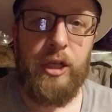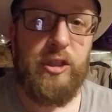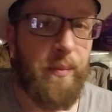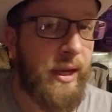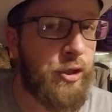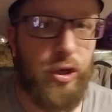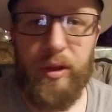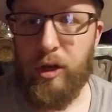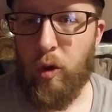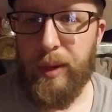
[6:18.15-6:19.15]
to make sure
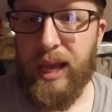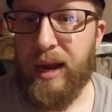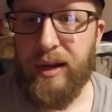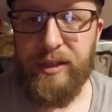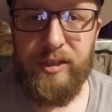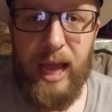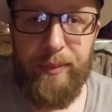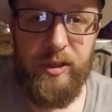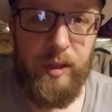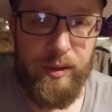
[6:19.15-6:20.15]
that nobody had any stabbies,